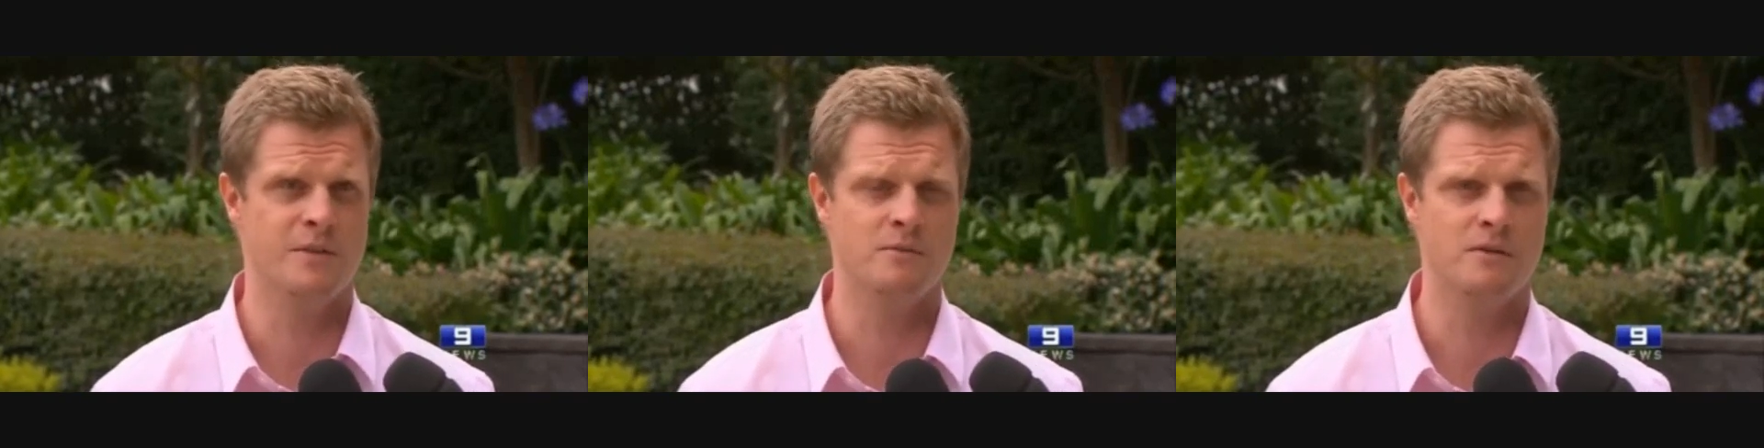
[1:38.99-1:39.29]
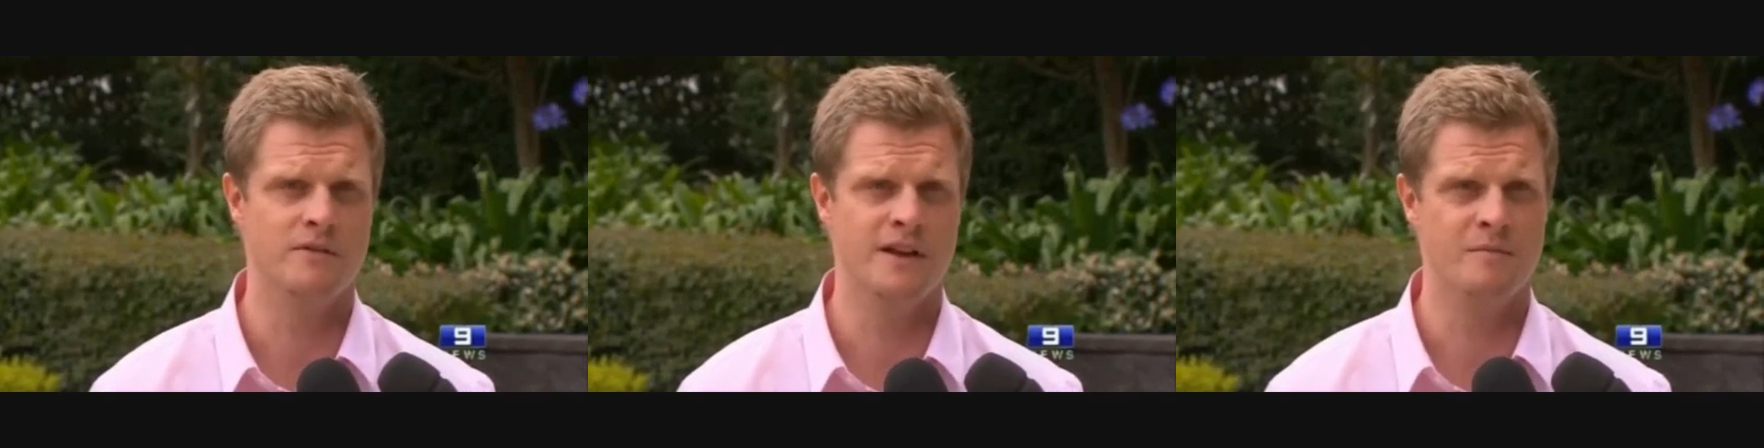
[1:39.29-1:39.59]

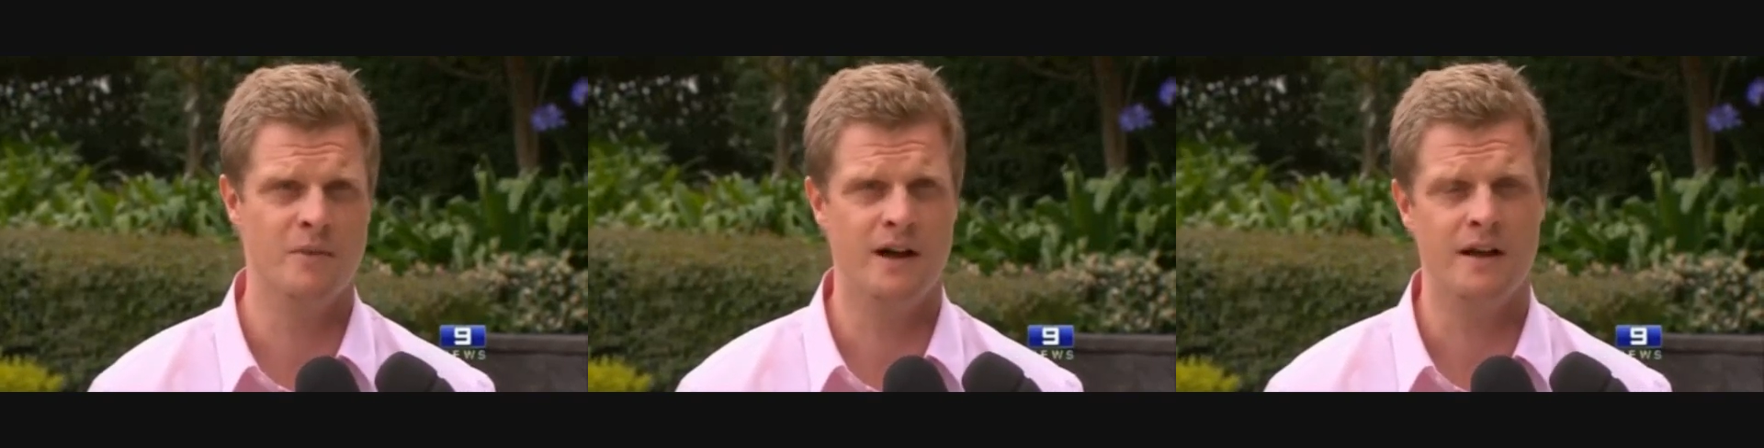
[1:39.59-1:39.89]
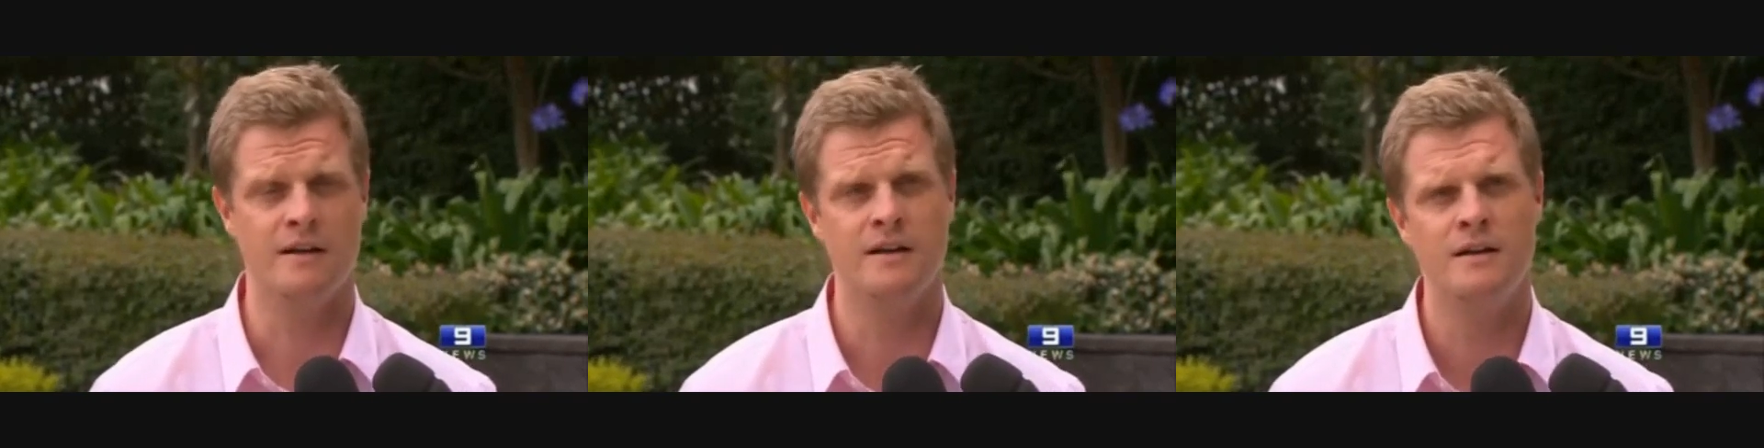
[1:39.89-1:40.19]
people are offended
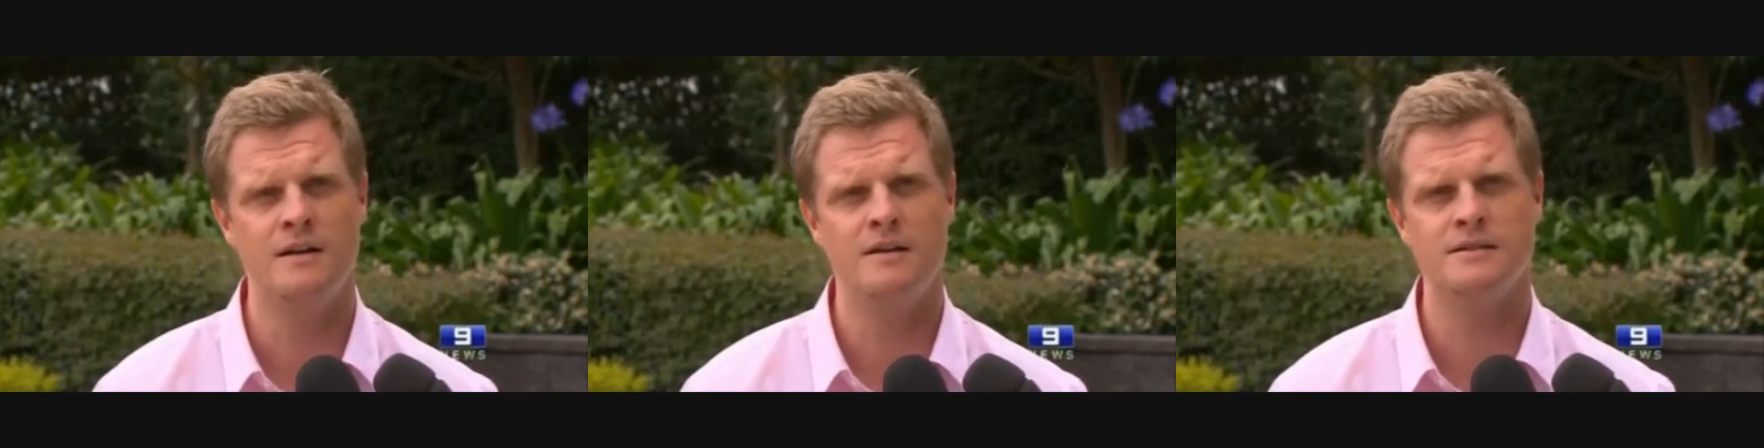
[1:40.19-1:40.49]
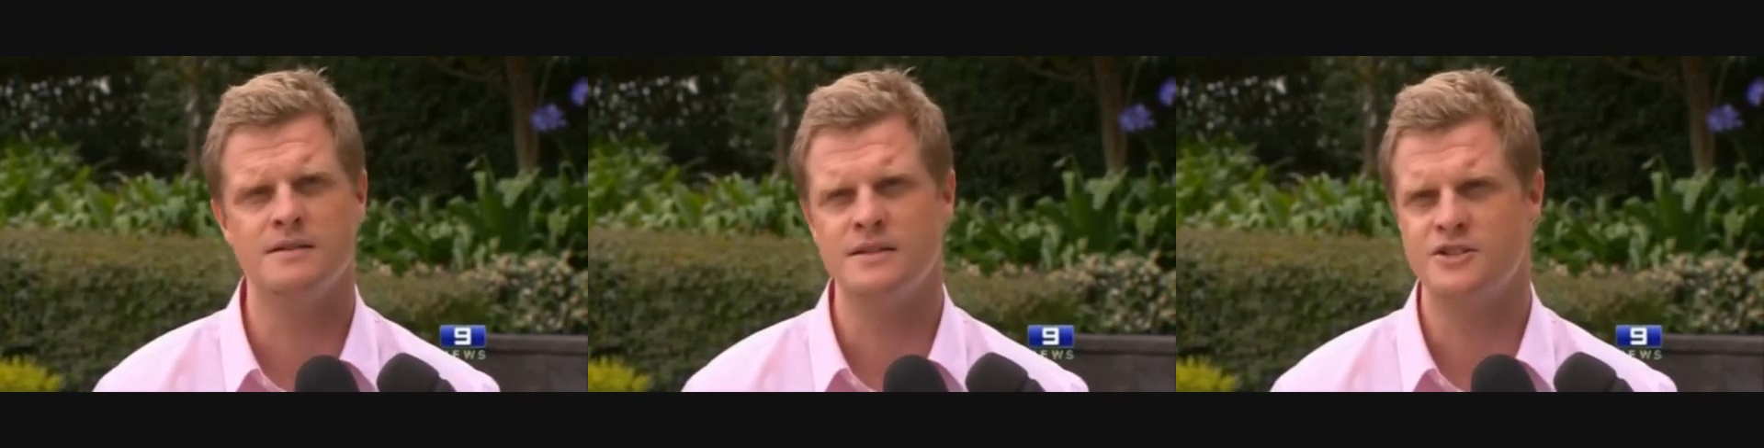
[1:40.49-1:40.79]
by it,
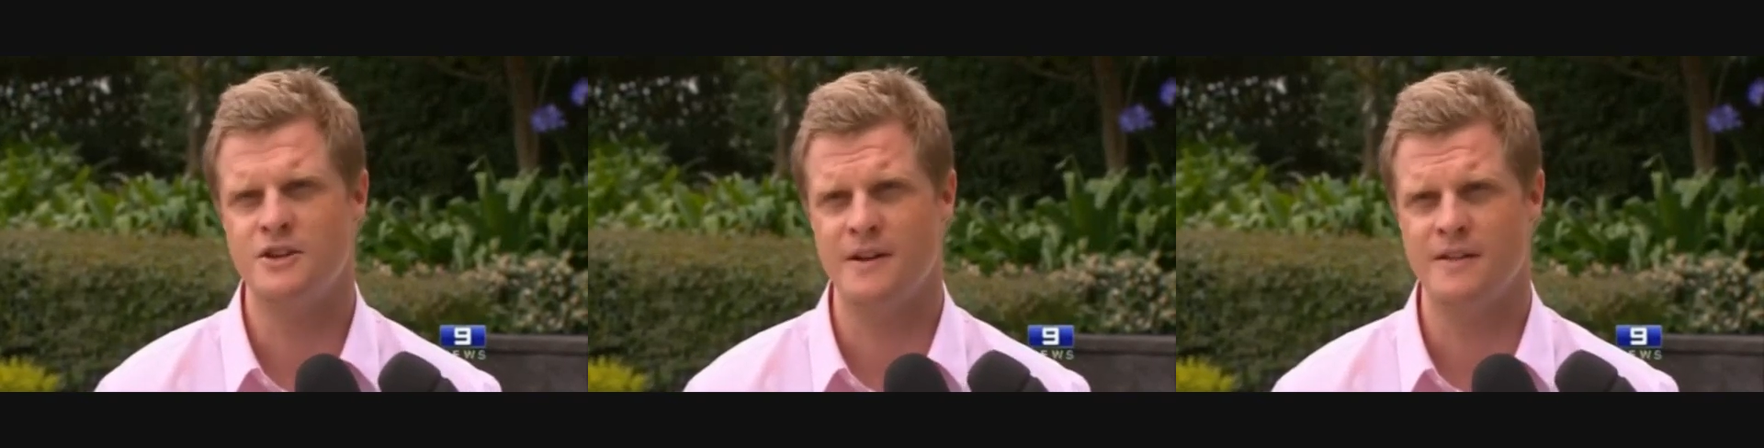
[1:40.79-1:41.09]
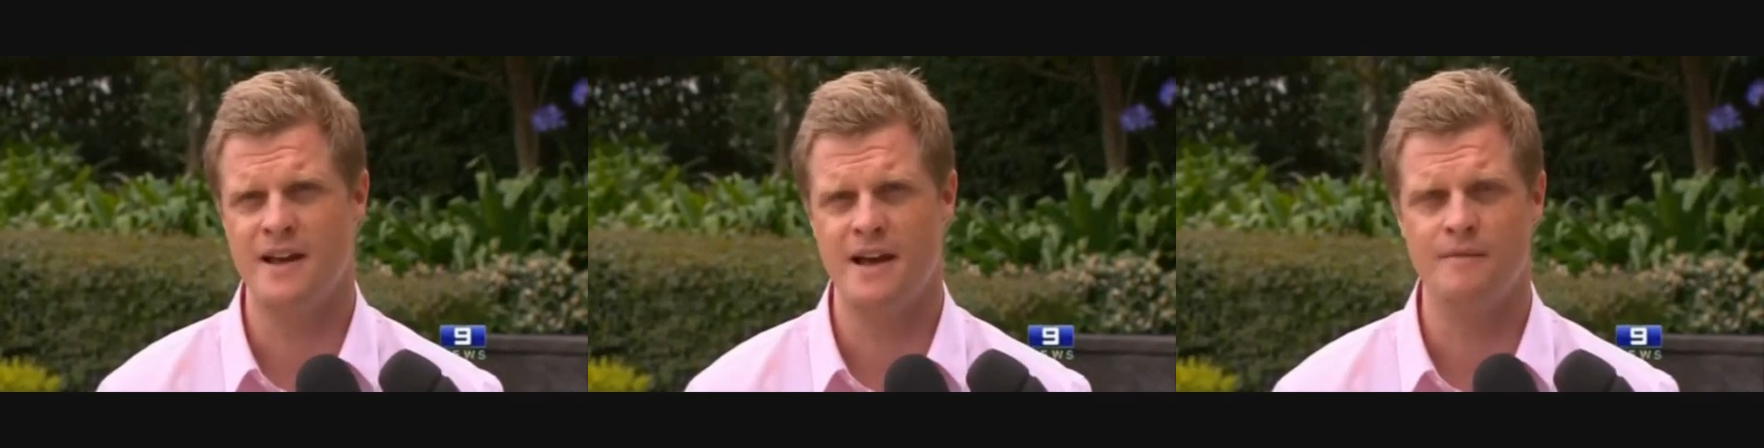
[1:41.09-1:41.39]
to cease
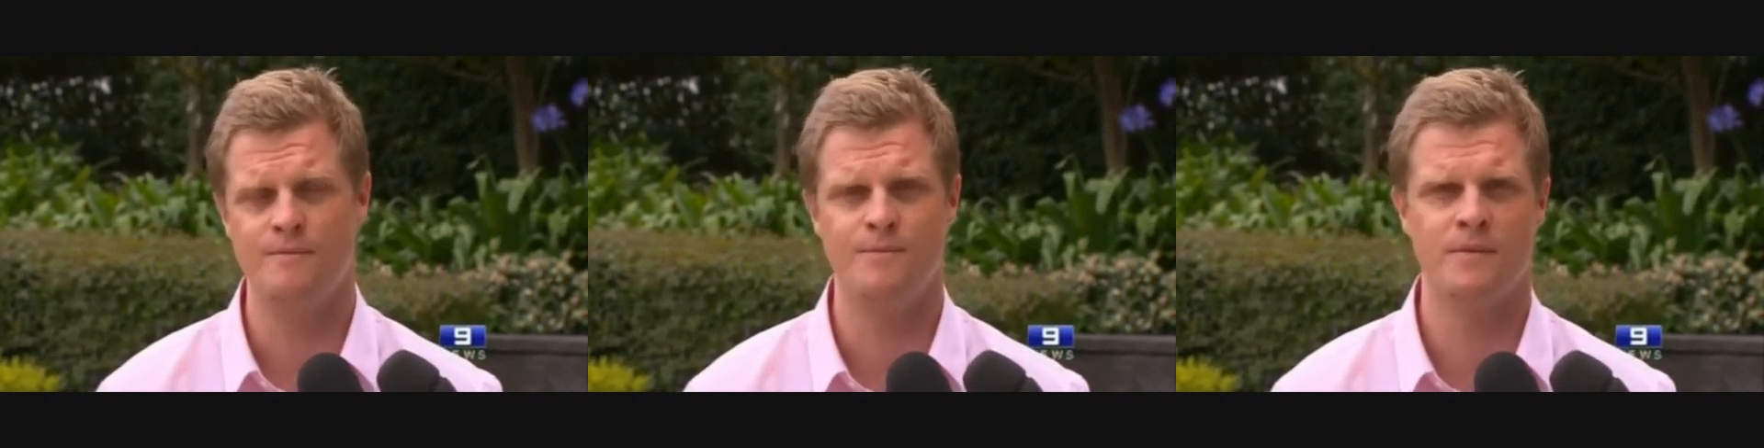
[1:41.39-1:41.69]
showing the ad.